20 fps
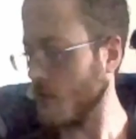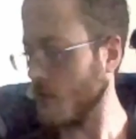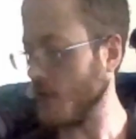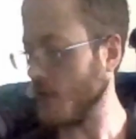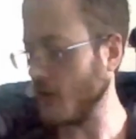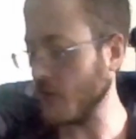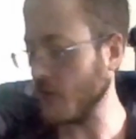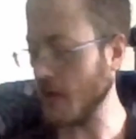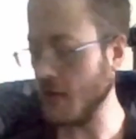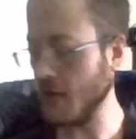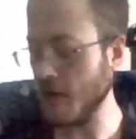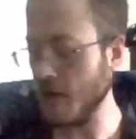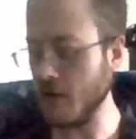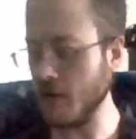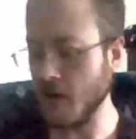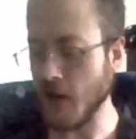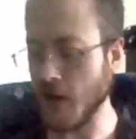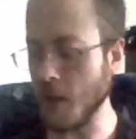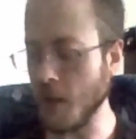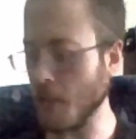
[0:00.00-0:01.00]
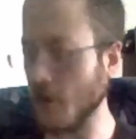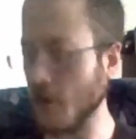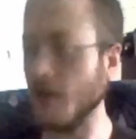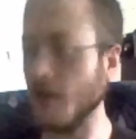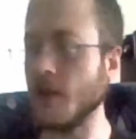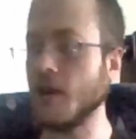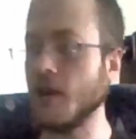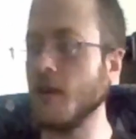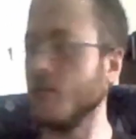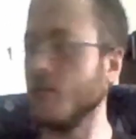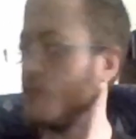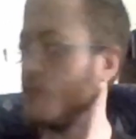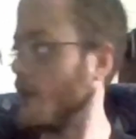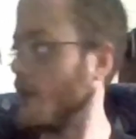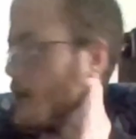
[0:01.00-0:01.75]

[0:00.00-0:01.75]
They sent it in an email and I can't find